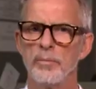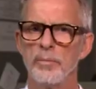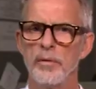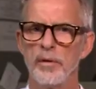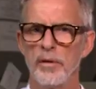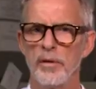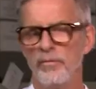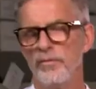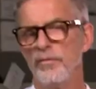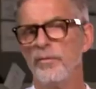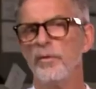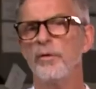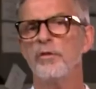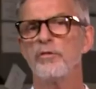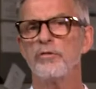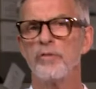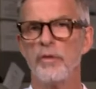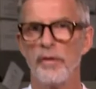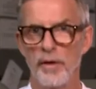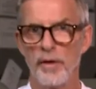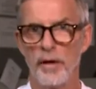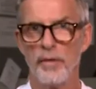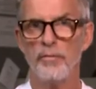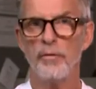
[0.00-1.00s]
in
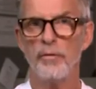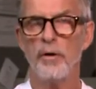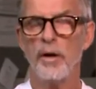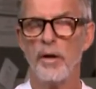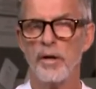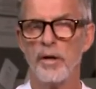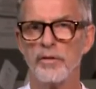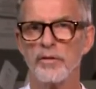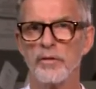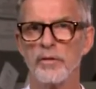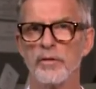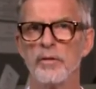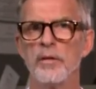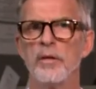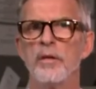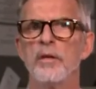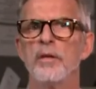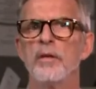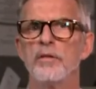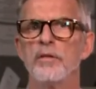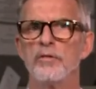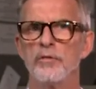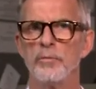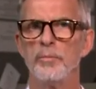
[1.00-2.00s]
virtually every lesson,
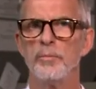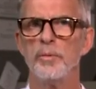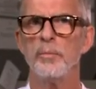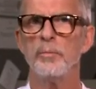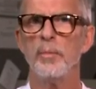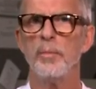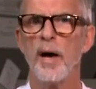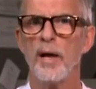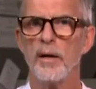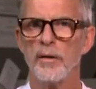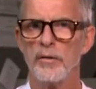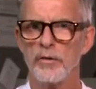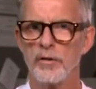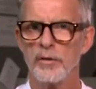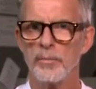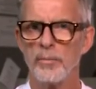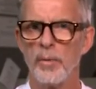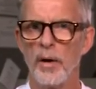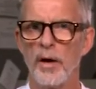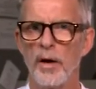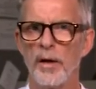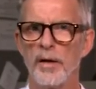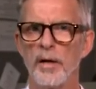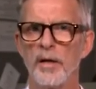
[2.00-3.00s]
should be balanced
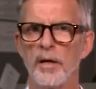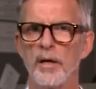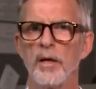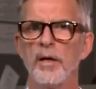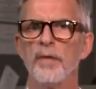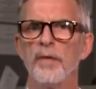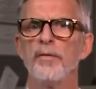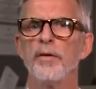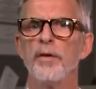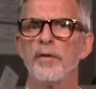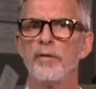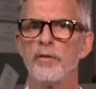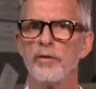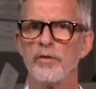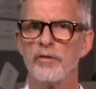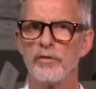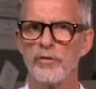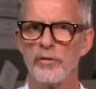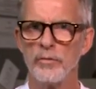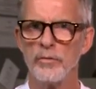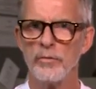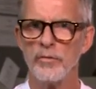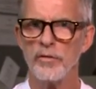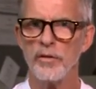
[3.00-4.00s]
by giving the
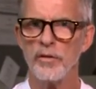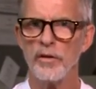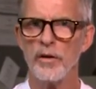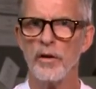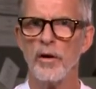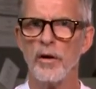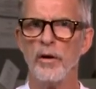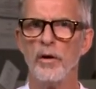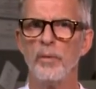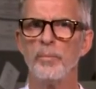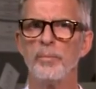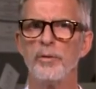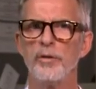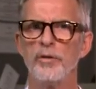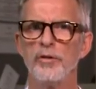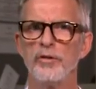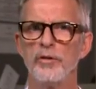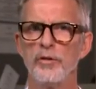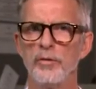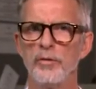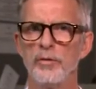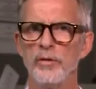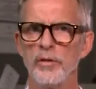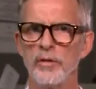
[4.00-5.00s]
students the
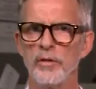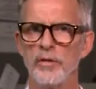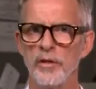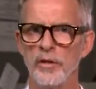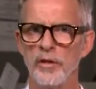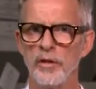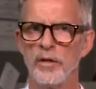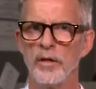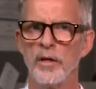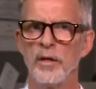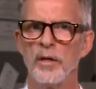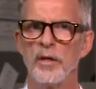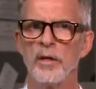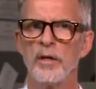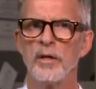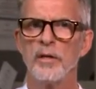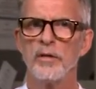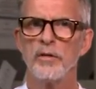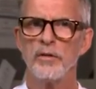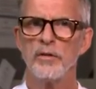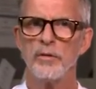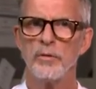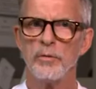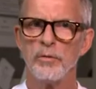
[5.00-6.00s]
opportunity
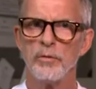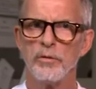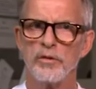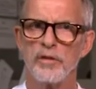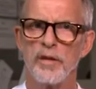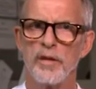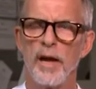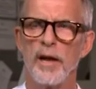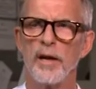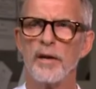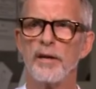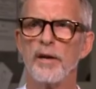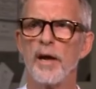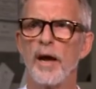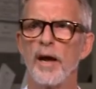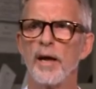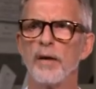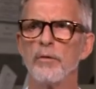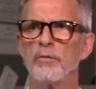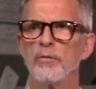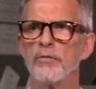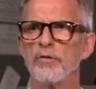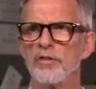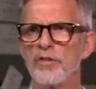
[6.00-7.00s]
to stand
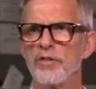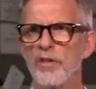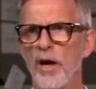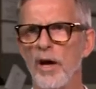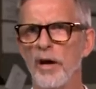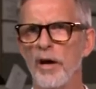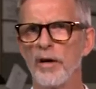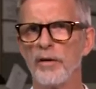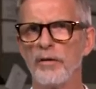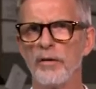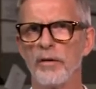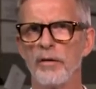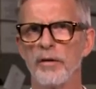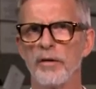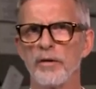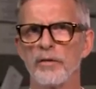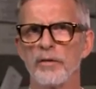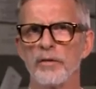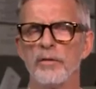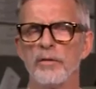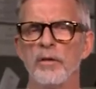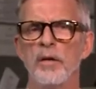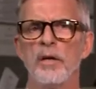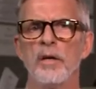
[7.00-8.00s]
outside a
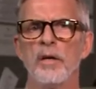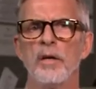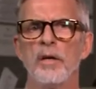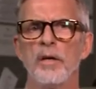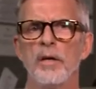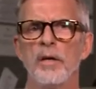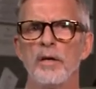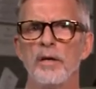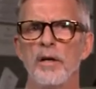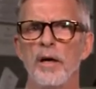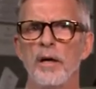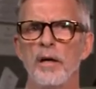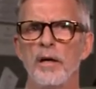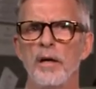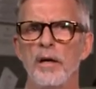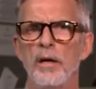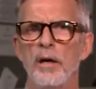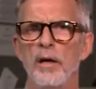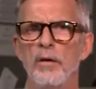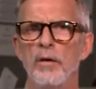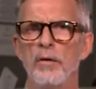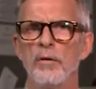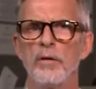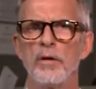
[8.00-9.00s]
little and
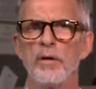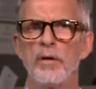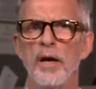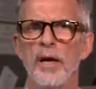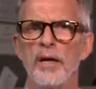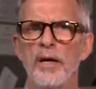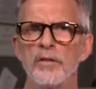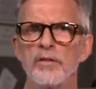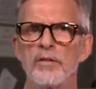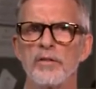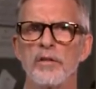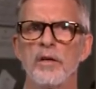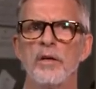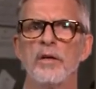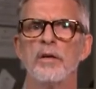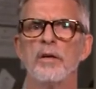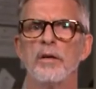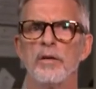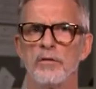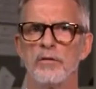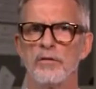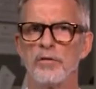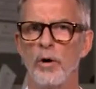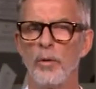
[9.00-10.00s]
look at
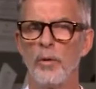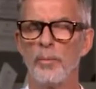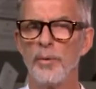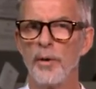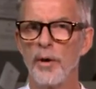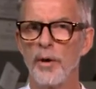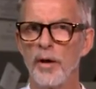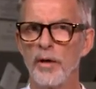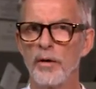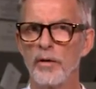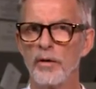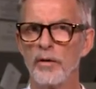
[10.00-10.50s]
a topic, a